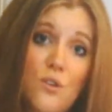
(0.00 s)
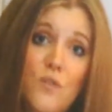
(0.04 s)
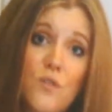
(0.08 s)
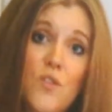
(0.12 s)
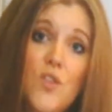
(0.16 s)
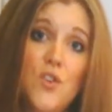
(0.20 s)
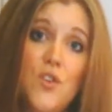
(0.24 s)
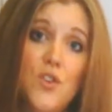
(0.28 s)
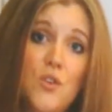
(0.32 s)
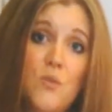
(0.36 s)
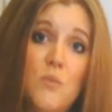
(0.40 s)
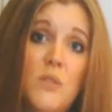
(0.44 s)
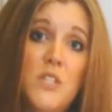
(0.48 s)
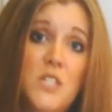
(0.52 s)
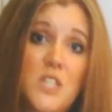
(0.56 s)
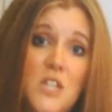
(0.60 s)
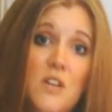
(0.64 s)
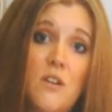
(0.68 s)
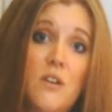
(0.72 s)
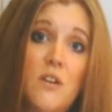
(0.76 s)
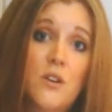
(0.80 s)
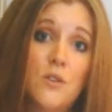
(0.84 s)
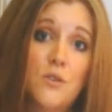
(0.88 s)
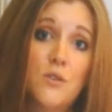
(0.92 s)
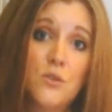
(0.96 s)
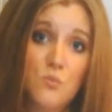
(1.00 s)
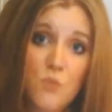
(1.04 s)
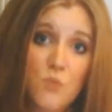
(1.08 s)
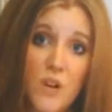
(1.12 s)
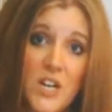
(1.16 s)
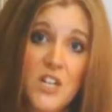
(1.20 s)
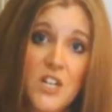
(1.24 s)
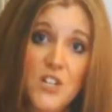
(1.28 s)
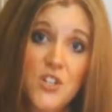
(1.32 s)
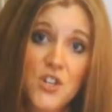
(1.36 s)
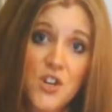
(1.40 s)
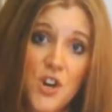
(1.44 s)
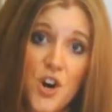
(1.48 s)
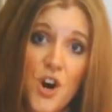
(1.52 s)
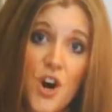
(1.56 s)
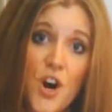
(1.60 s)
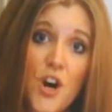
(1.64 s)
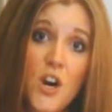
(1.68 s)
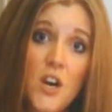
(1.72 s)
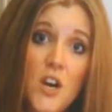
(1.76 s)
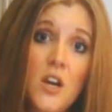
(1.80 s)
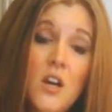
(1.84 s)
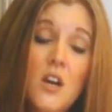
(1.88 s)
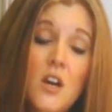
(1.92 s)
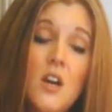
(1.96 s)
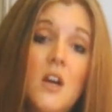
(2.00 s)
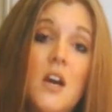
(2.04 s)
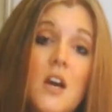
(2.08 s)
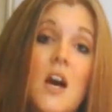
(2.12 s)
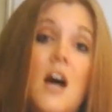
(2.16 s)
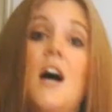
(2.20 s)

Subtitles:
all of the new materials ready to go,